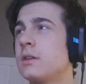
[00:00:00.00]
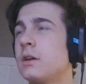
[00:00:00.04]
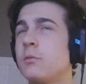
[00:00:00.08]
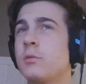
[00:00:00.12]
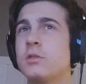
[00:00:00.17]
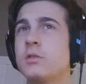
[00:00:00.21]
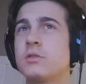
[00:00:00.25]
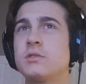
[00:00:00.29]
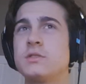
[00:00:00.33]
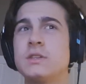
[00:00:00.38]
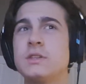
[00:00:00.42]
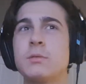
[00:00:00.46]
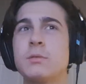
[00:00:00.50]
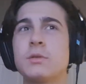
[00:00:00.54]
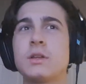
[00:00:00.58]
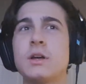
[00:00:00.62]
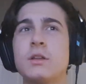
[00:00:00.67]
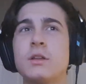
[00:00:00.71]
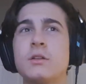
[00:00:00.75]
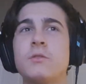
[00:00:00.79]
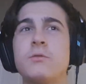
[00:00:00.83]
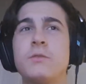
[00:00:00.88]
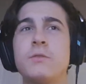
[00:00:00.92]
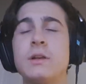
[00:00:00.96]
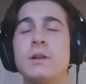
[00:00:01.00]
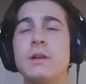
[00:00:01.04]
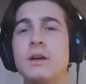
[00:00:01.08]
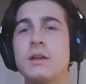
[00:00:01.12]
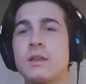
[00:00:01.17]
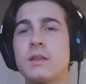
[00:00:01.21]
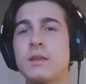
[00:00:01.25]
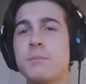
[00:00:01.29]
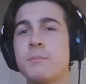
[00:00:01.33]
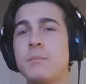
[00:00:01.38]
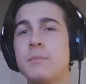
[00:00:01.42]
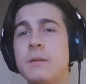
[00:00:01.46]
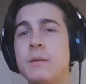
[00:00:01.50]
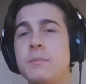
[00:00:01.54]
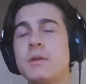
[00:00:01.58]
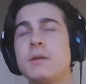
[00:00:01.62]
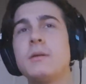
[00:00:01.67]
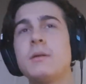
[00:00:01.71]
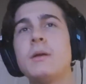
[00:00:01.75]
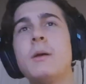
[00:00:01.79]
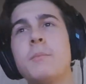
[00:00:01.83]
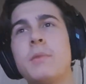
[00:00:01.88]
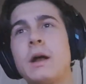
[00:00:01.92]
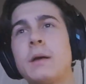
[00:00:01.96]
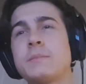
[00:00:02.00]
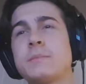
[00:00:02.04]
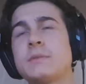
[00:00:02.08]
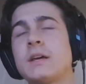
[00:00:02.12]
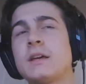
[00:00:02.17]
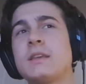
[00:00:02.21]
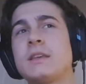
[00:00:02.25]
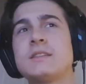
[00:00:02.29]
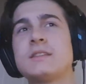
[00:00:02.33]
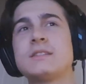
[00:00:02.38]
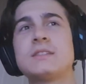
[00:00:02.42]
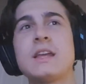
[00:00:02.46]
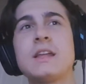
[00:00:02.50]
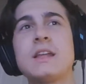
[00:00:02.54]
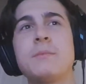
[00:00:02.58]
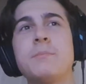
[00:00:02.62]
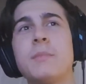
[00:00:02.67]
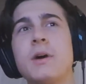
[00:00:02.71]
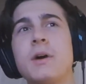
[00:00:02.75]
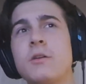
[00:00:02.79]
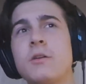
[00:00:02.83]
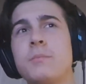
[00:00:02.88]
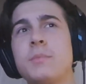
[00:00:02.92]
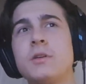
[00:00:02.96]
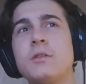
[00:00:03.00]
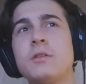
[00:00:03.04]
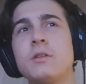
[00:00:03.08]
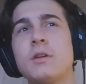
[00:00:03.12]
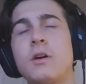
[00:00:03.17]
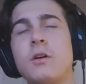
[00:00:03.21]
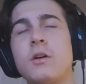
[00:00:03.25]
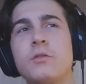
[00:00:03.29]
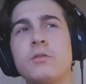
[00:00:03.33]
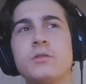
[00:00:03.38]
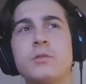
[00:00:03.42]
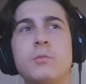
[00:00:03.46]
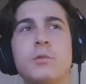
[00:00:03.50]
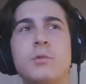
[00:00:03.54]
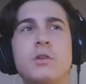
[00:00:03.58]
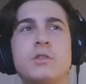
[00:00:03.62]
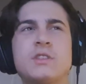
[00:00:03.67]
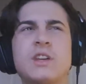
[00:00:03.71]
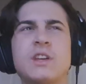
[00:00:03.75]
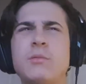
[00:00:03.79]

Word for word: I want to see what others feel like, and maybe perhaps I can state my opinion afterwards.